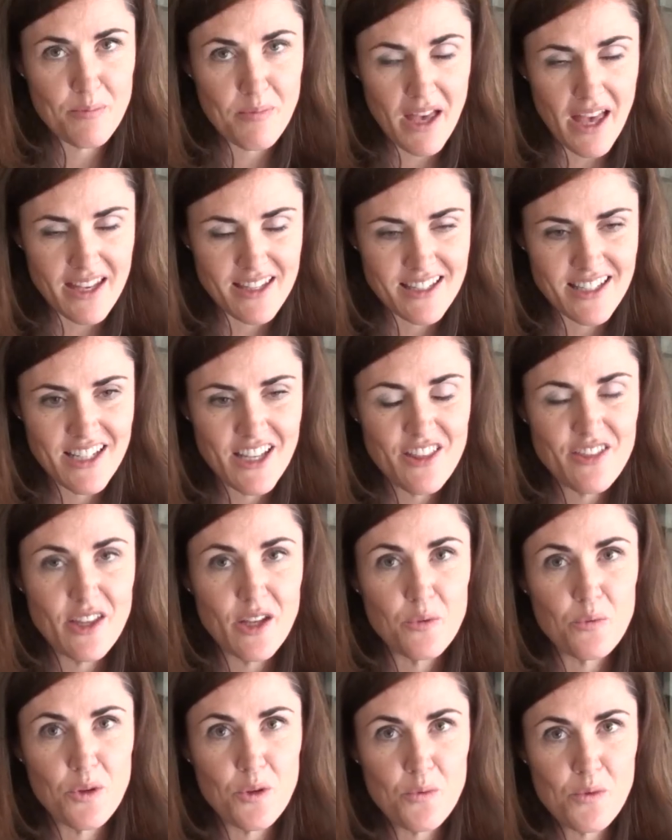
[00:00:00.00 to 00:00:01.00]
with men
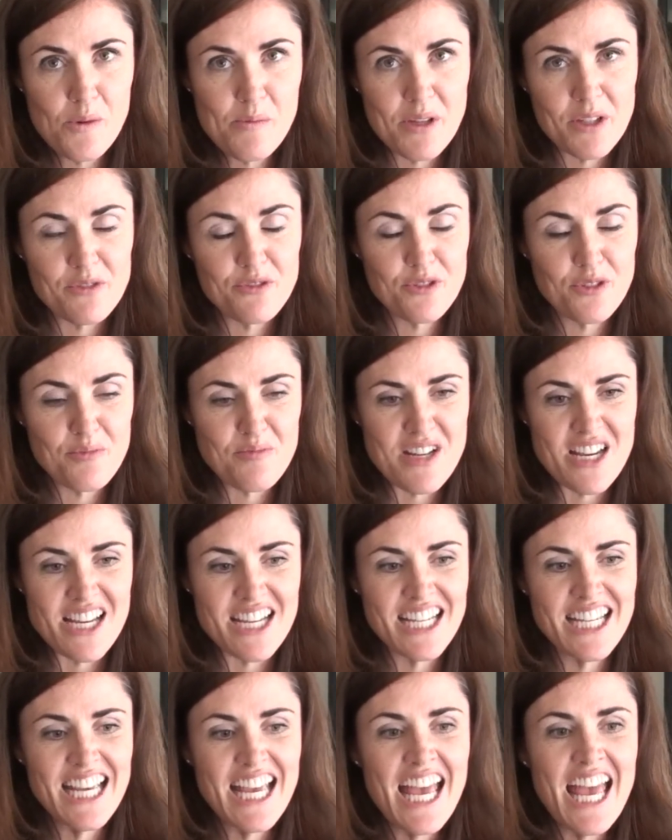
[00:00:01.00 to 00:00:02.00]
than with women for
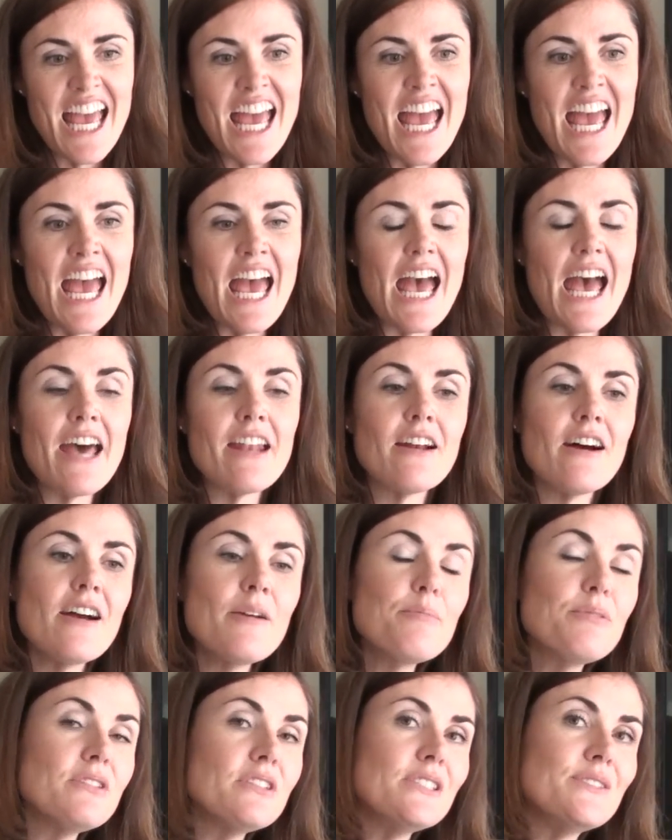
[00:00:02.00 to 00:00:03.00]
me. And
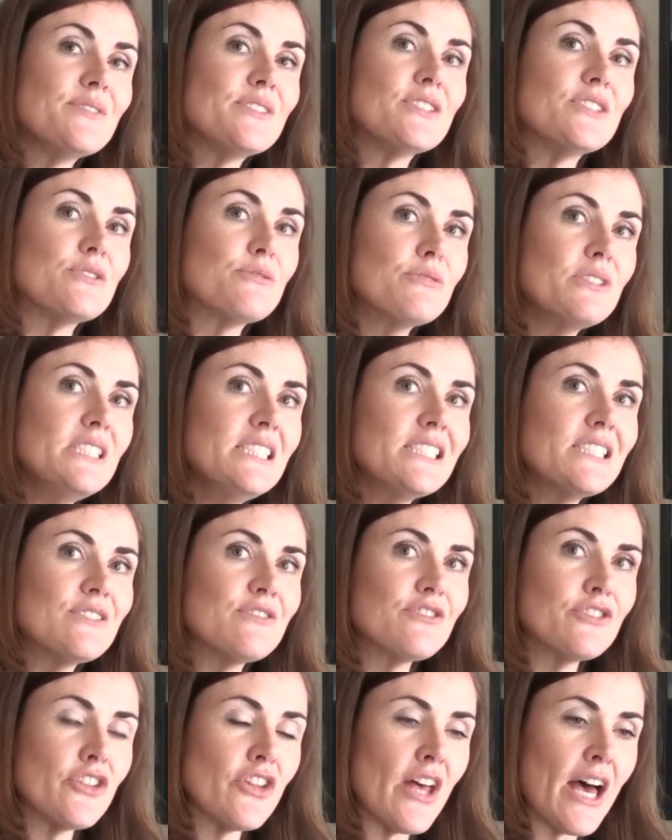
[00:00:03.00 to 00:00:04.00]
I believe that the
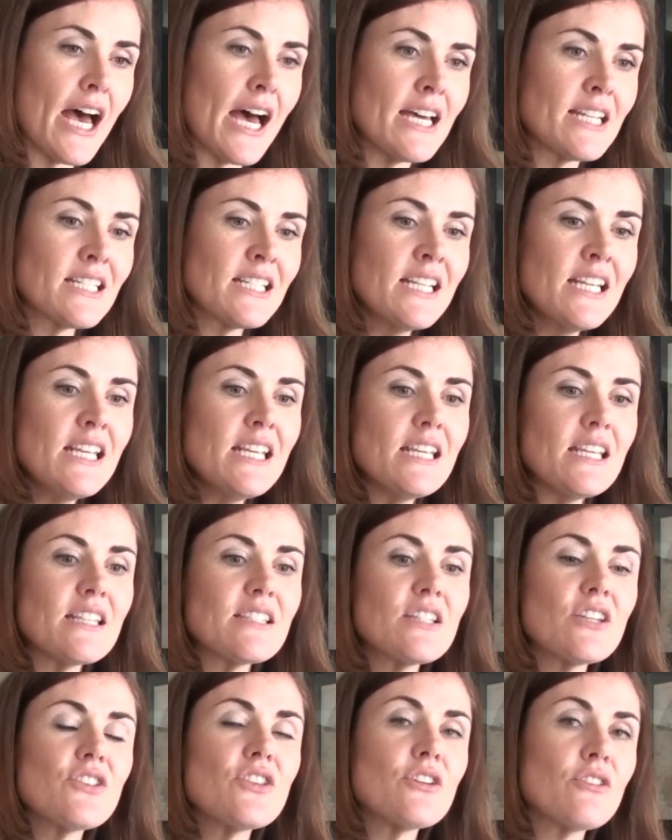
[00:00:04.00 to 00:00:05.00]
reason for that
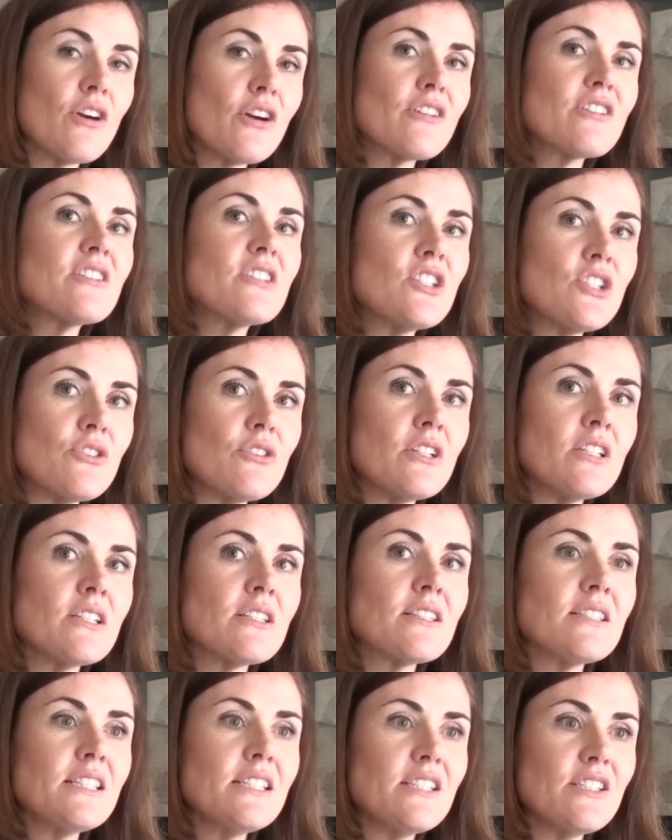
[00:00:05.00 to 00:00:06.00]
is that there are
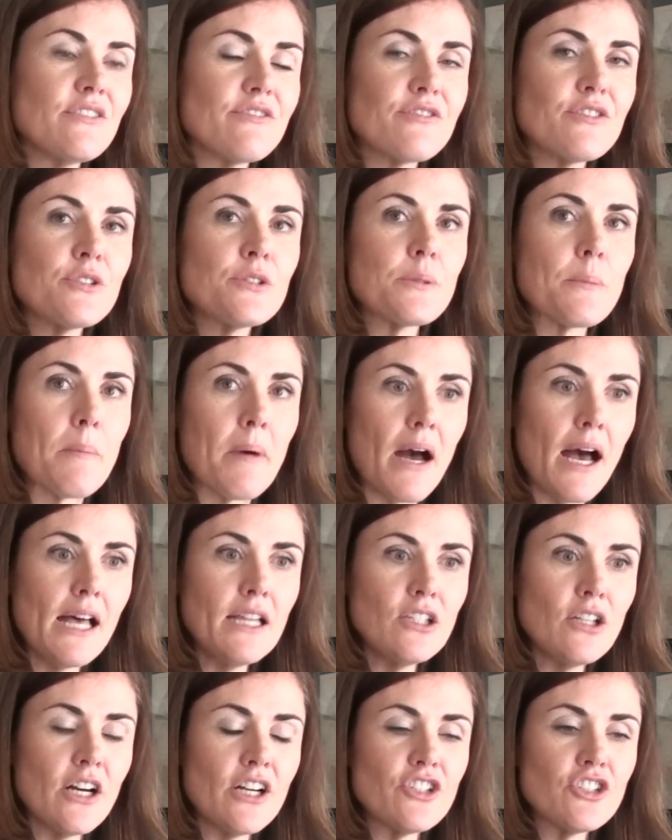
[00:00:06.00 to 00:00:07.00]
seriously different
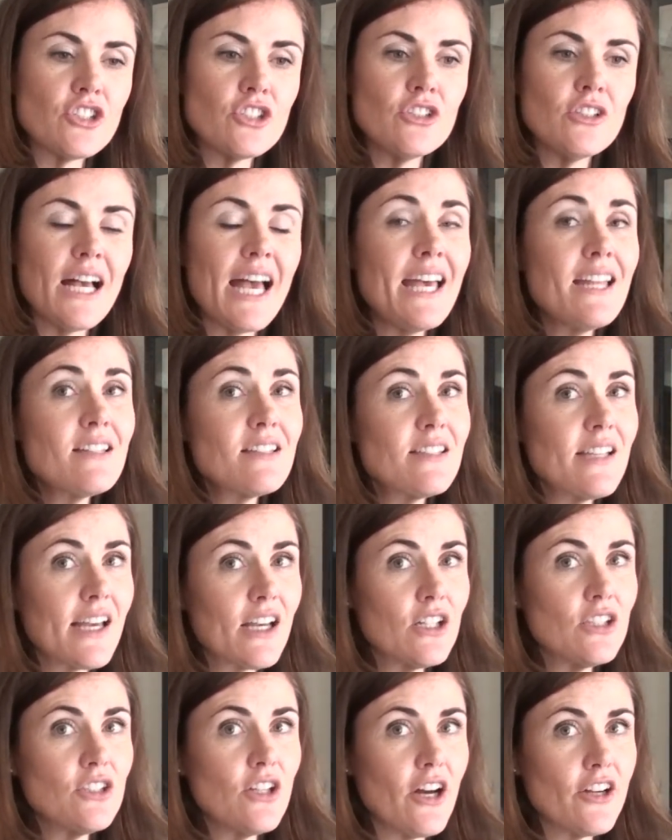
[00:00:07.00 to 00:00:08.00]
biological and
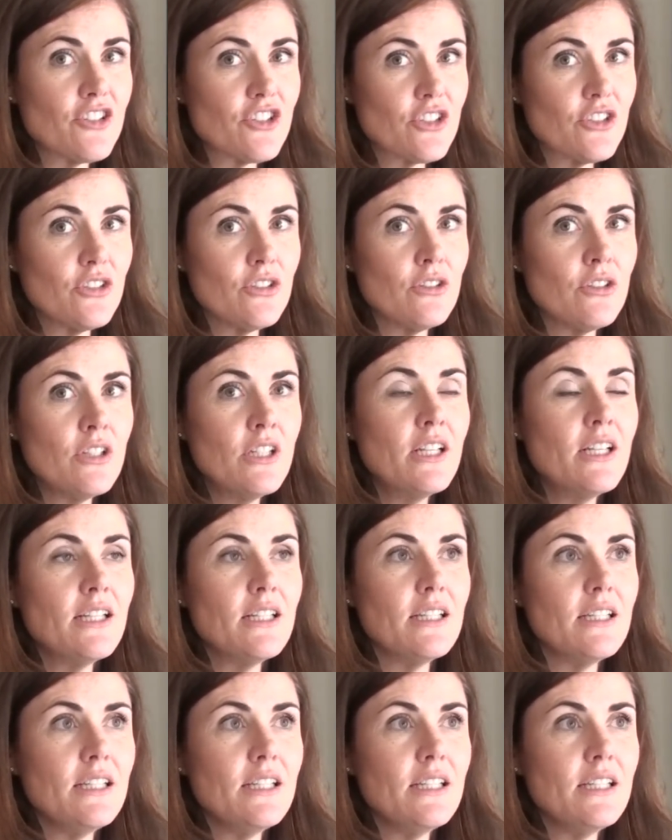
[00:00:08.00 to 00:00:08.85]
psychologically